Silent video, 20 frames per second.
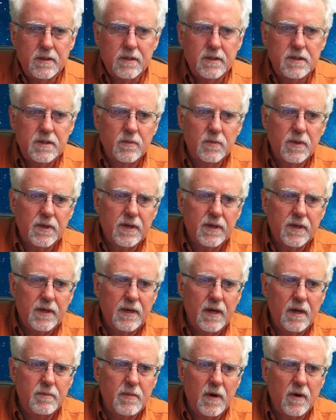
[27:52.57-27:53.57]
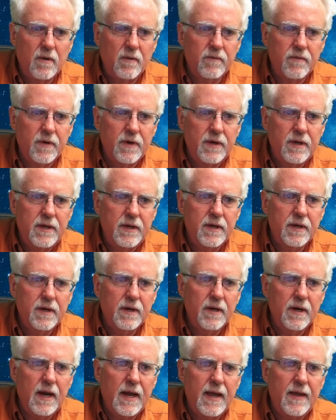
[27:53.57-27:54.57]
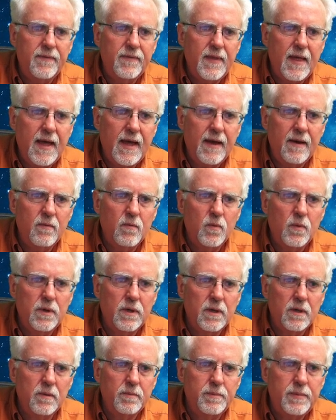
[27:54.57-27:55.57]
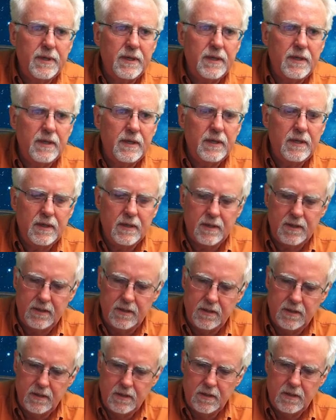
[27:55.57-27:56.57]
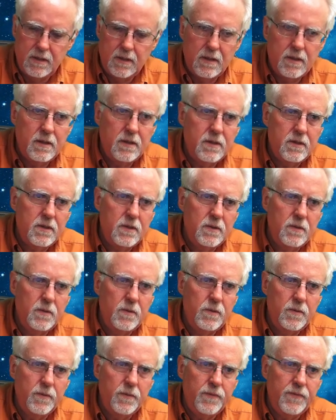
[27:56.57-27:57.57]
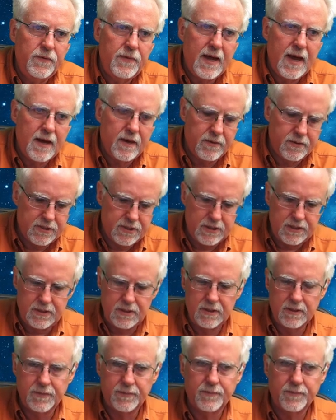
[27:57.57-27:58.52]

So we're going to come over here, and that will be two thousand.